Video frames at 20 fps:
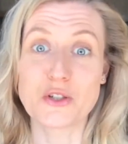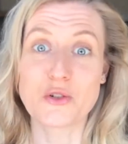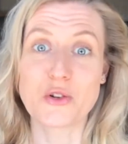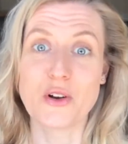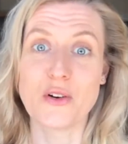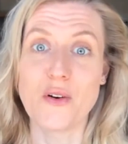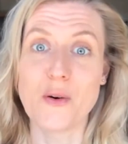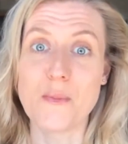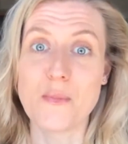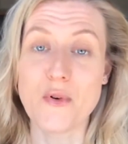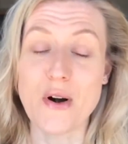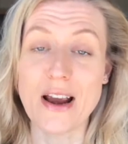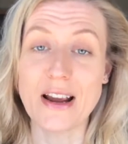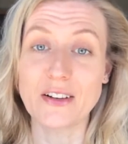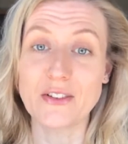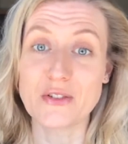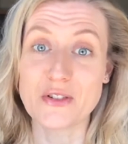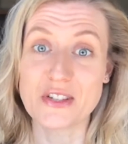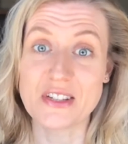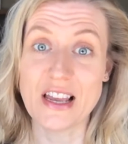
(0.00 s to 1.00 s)
to our brain
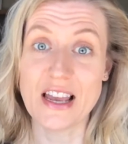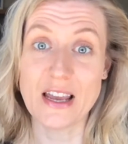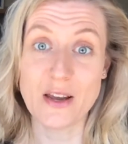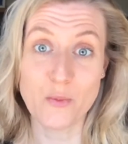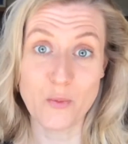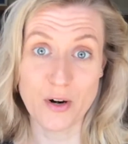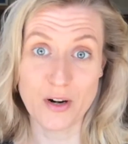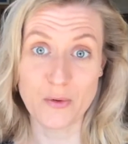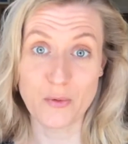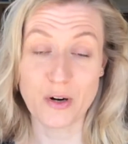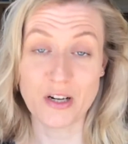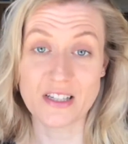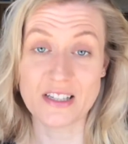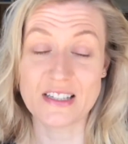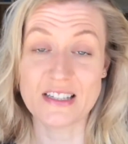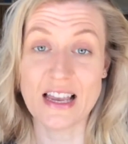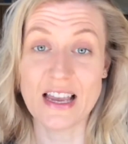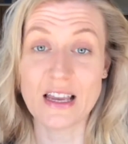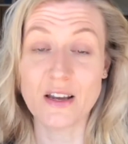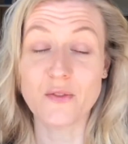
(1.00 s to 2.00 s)
to say whether we're
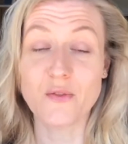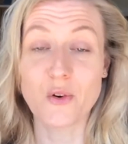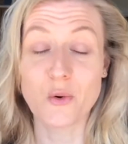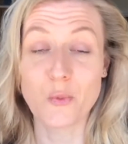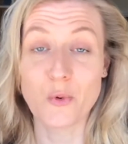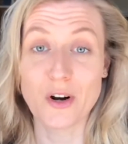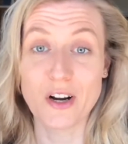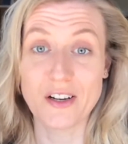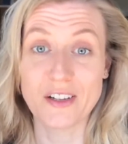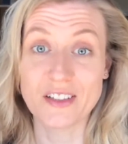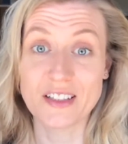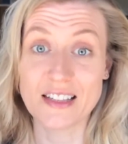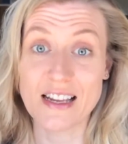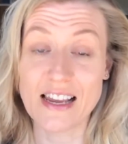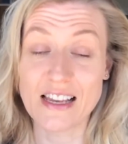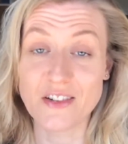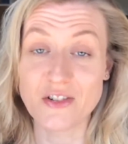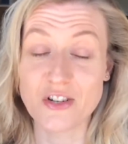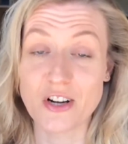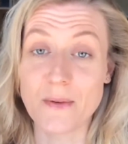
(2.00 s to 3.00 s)
safe or we're in
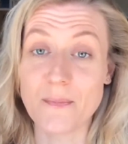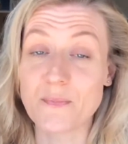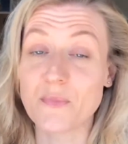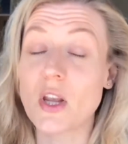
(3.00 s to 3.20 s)
danger.